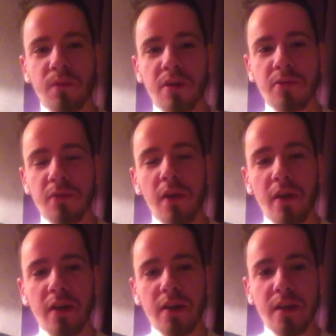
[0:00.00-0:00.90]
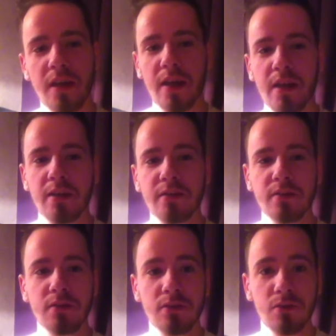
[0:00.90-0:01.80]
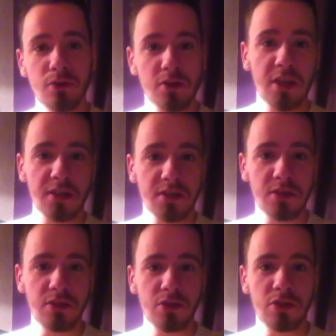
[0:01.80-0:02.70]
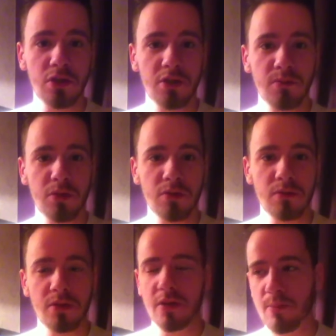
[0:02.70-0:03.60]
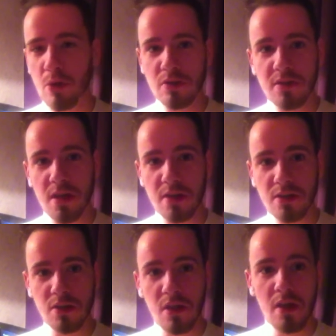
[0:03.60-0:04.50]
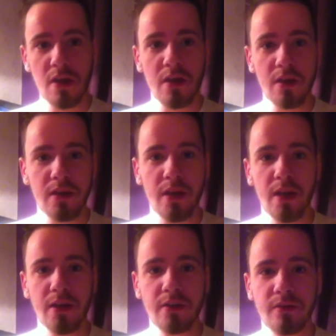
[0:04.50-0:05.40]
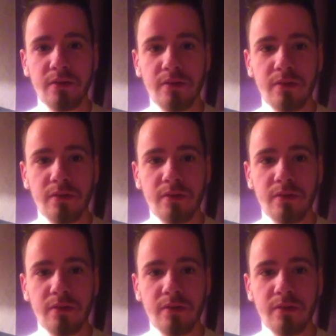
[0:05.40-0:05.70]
with and so you guys can join my, the montage and